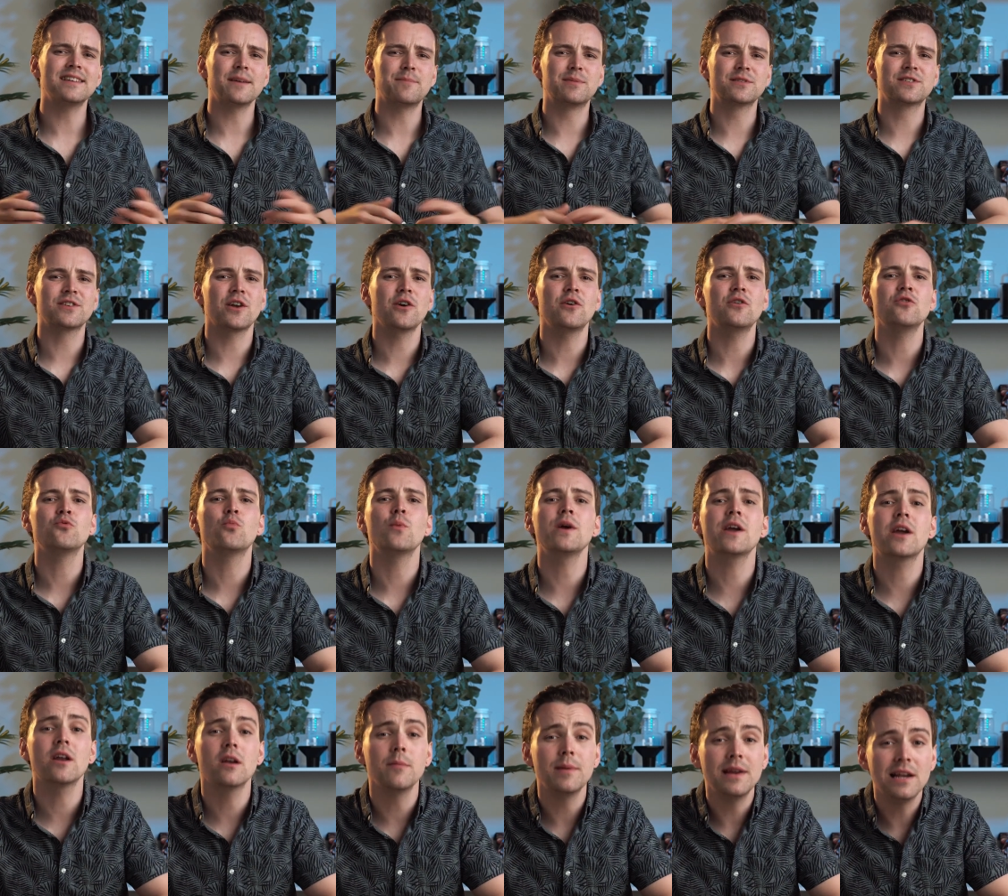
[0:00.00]
episode, we're
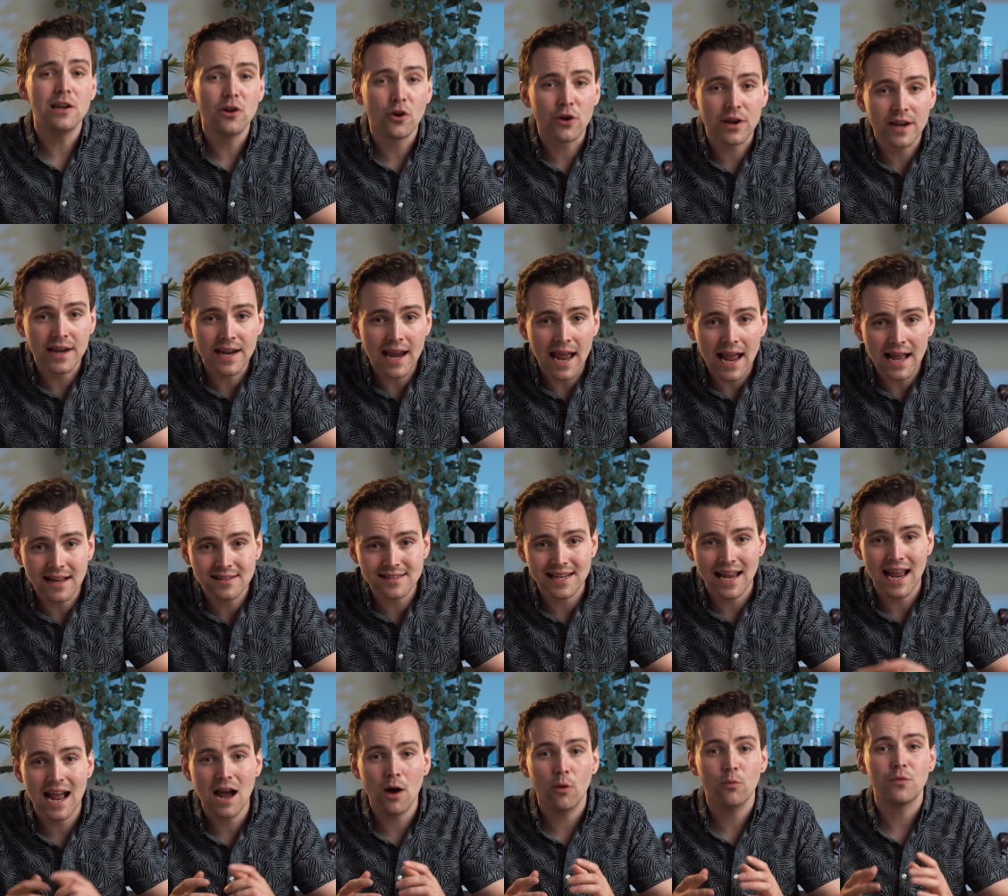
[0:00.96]
going to be looking at
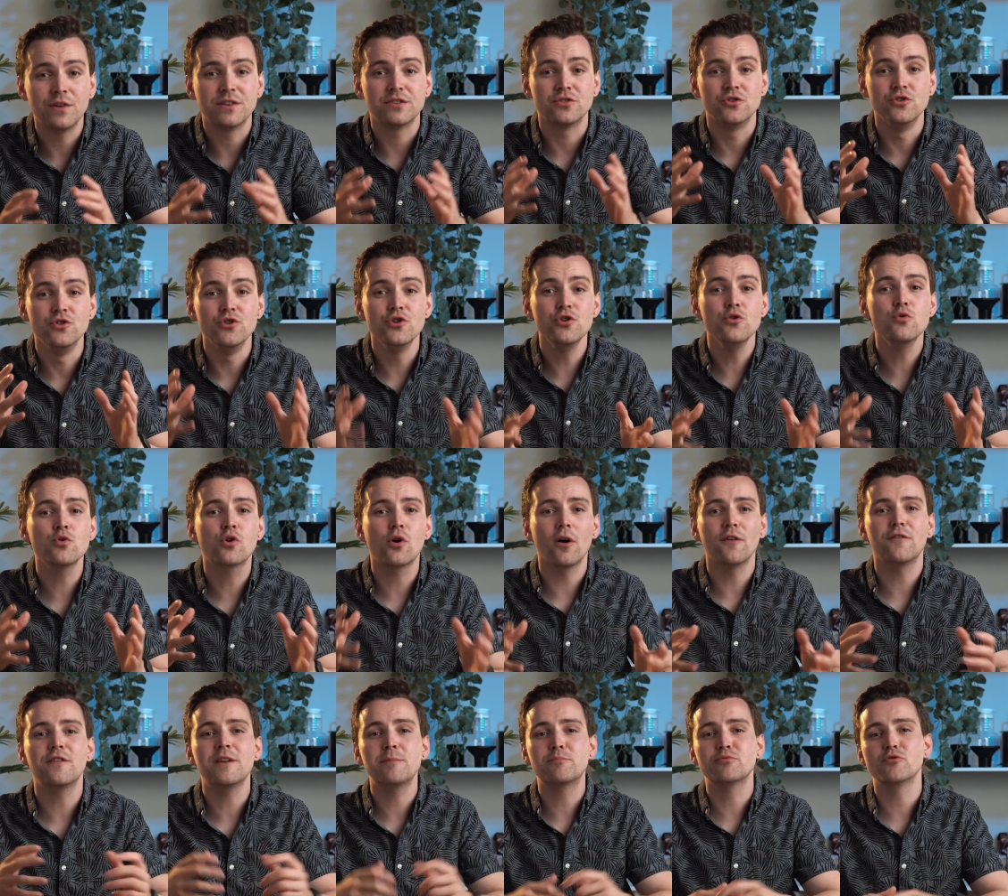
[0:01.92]
how this new
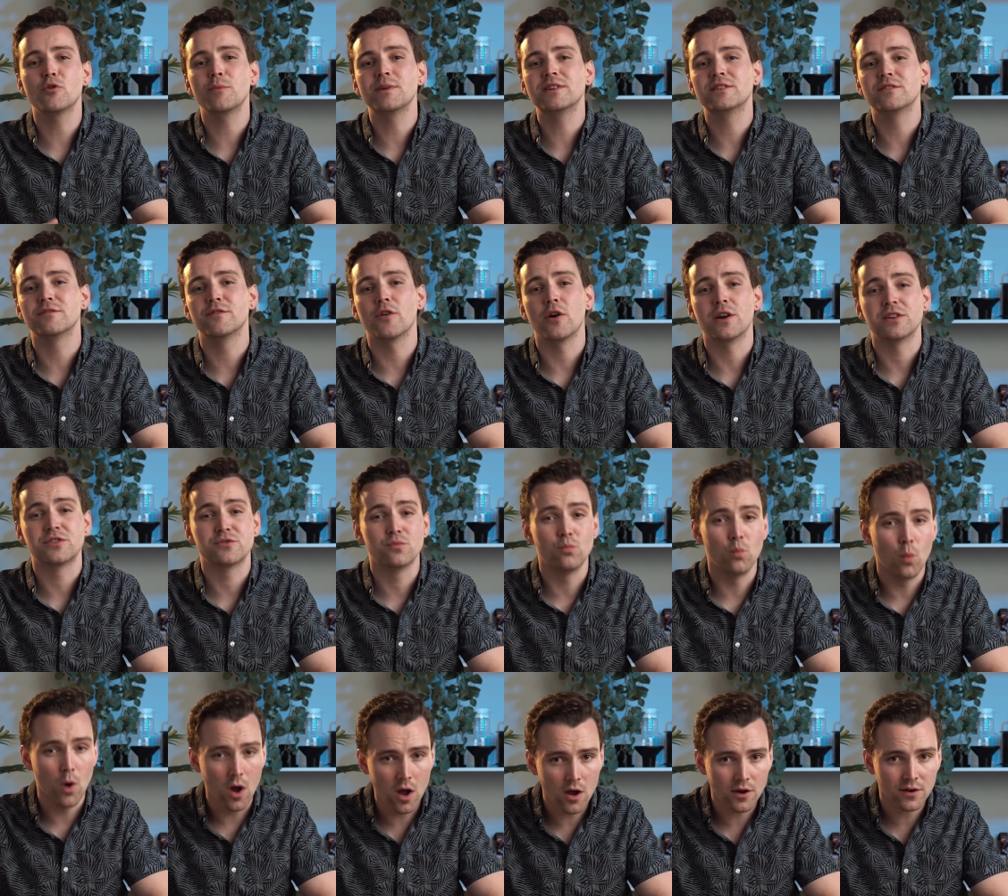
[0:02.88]
coffee brewing device
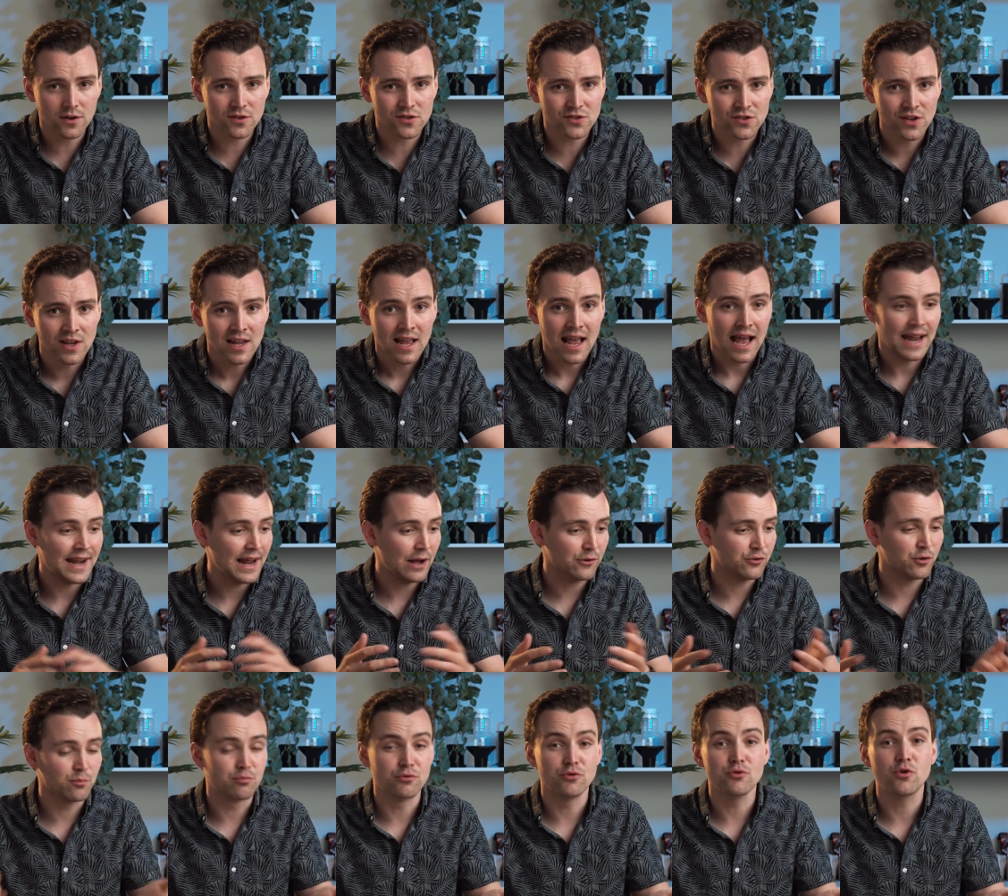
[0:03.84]
works and how
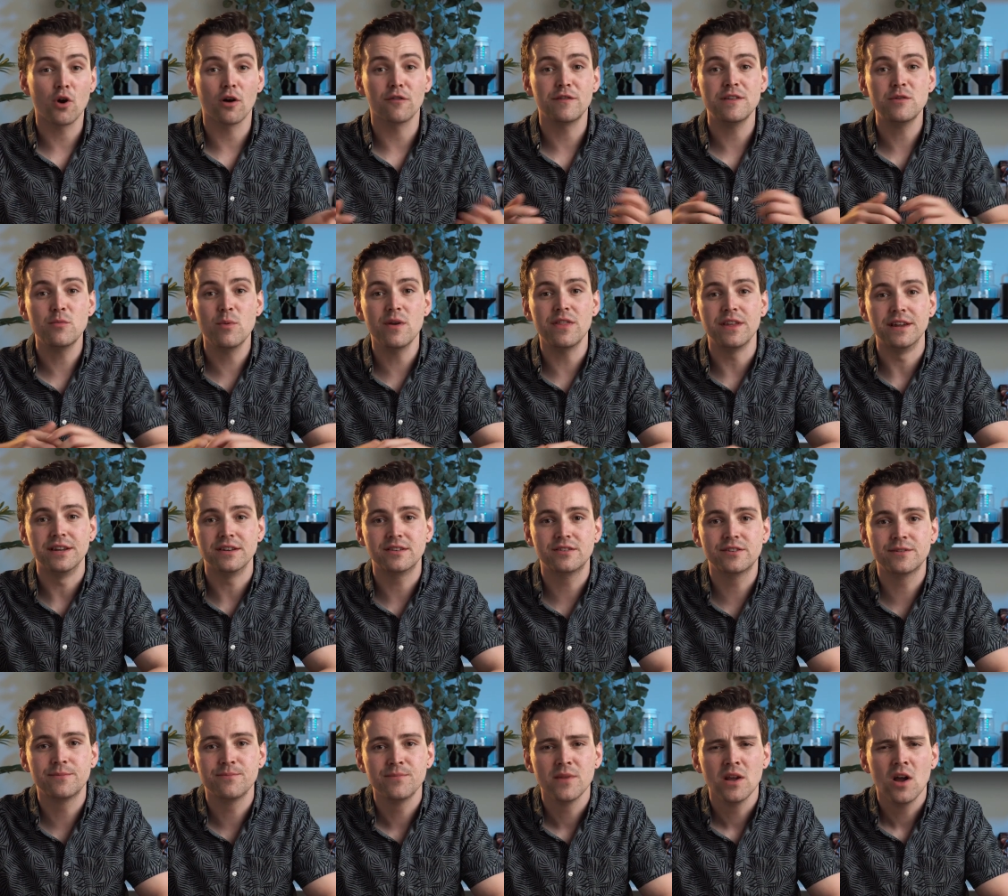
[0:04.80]
to brew coffee with
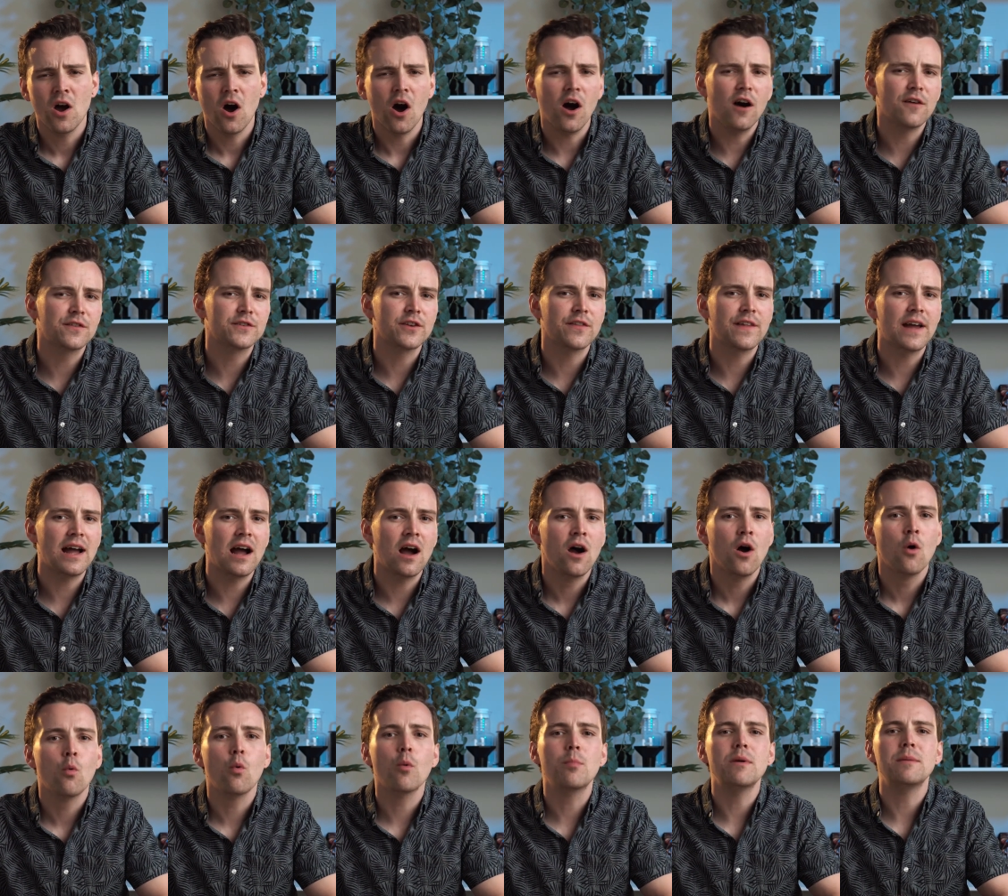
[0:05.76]
it. After
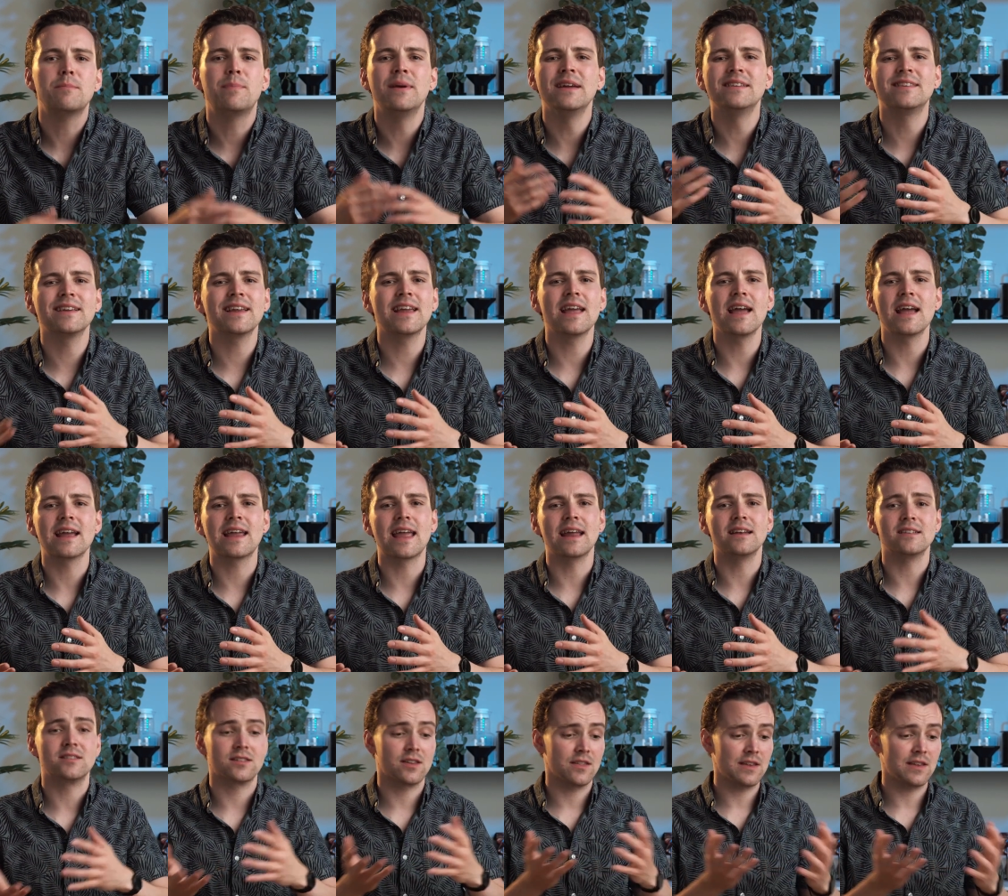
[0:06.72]
that, we'll be pitting it against